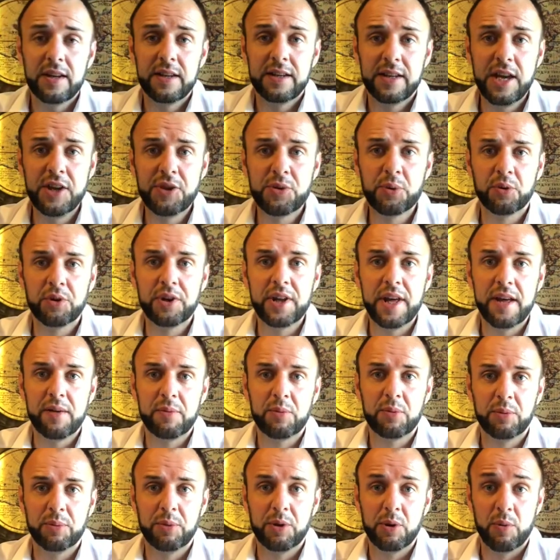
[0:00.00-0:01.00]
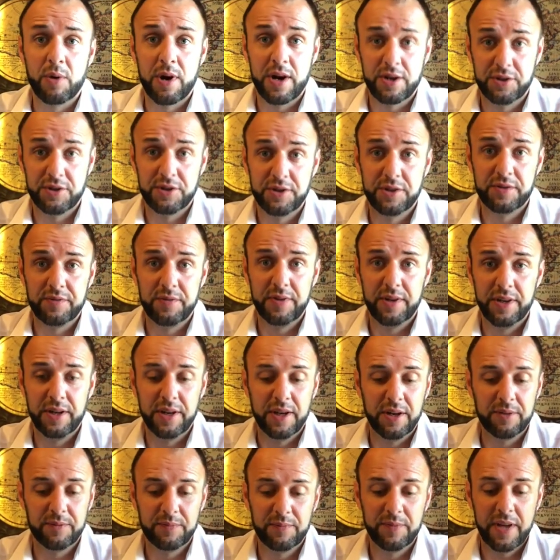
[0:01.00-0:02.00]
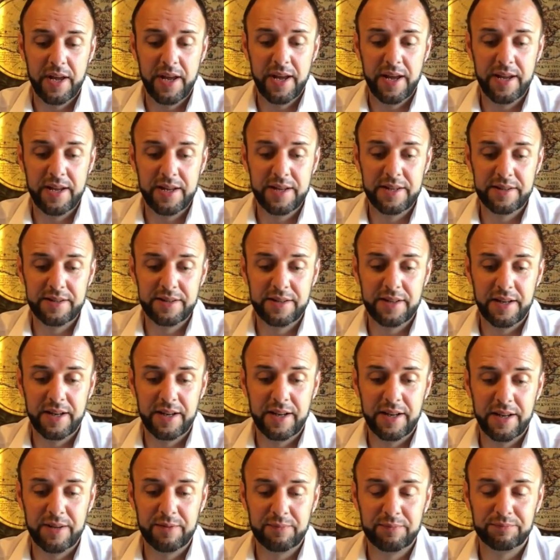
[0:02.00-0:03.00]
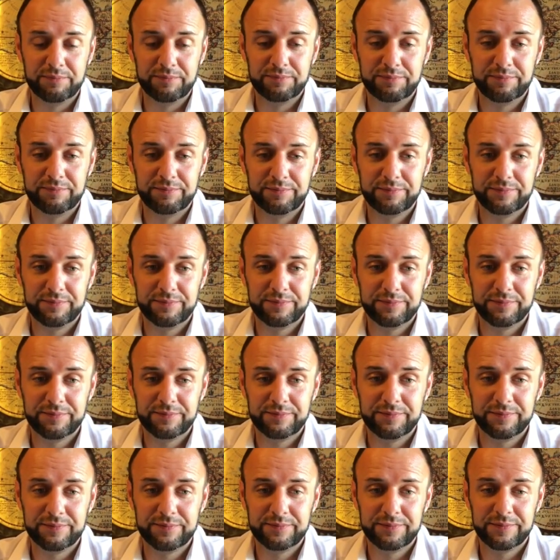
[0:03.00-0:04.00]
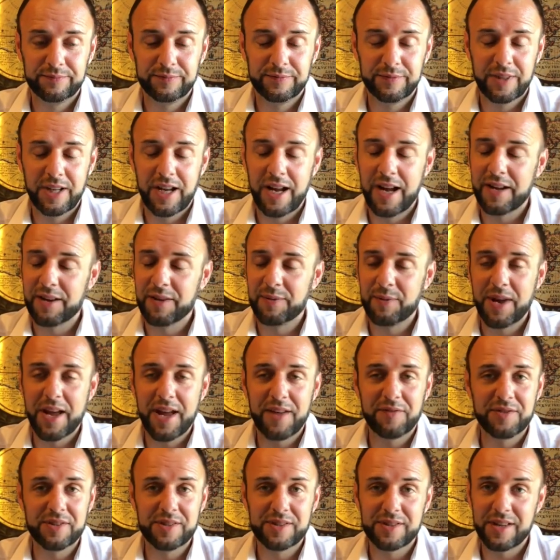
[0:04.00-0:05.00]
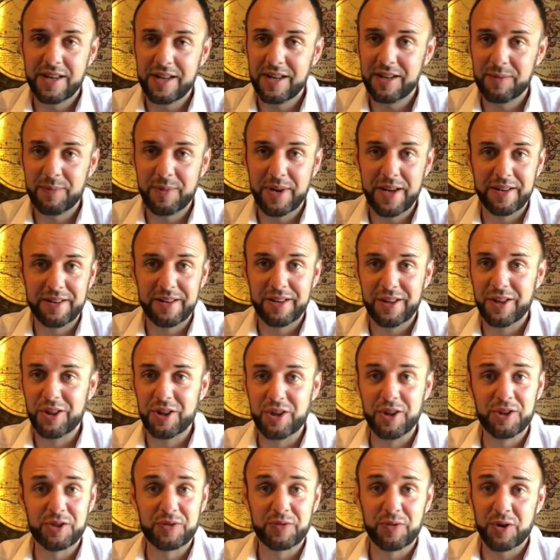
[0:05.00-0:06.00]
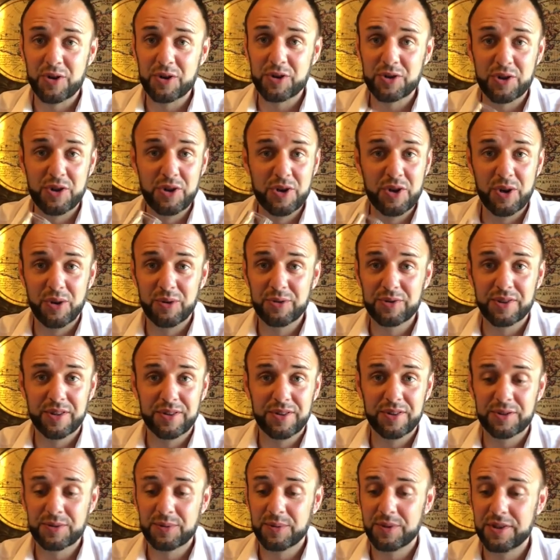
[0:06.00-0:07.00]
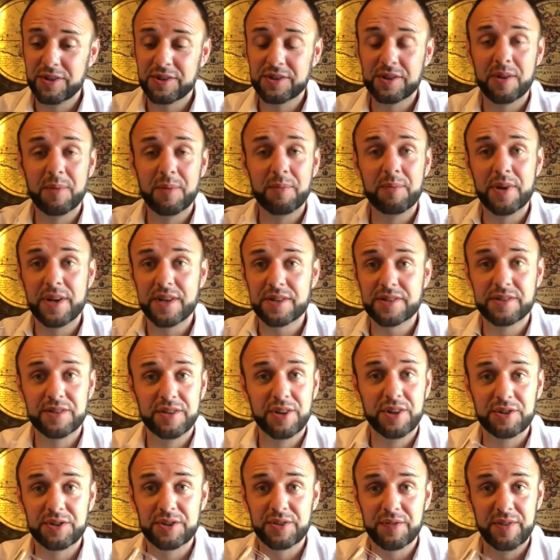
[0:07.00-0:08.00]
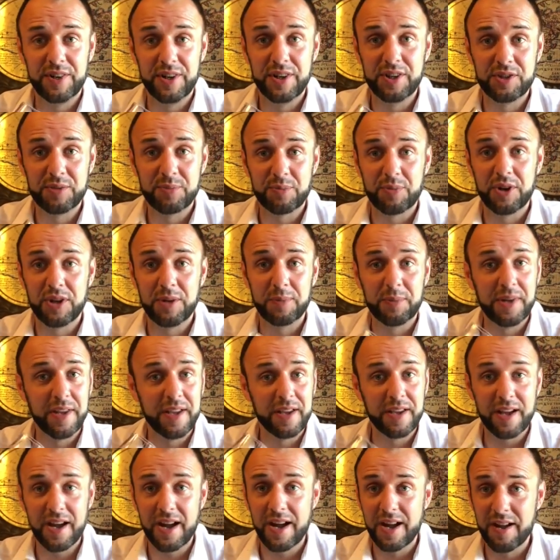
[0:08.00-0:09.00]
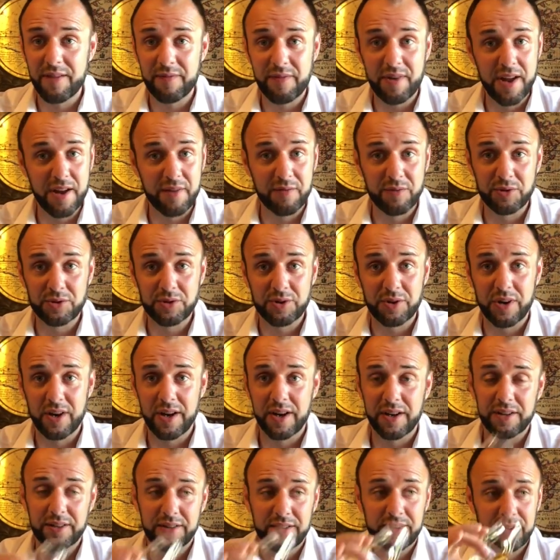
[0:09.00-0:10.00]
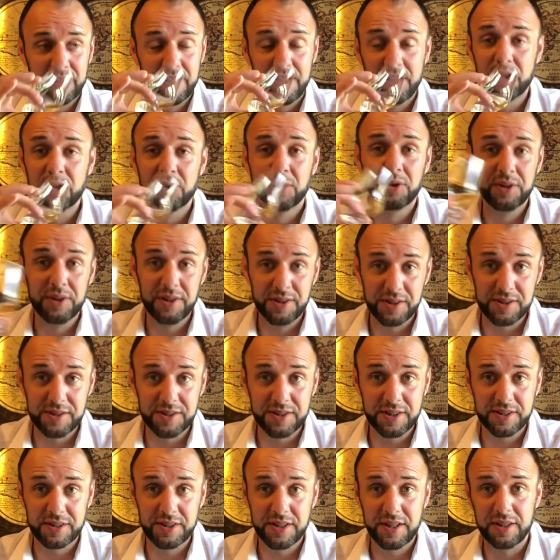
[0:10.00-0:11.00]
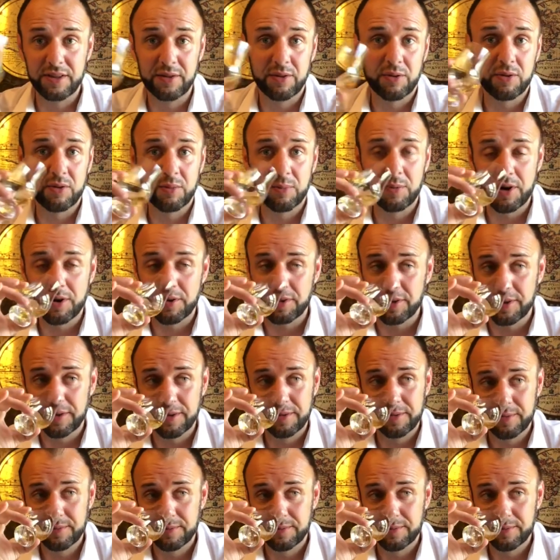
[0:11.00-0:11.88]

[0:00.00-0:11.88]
Keith will inevitably watch this video, and I'm going to have to say it, man. As far as the nose on this one, this is the best nose of any Springbank I have ever tried, including the 16 local barley.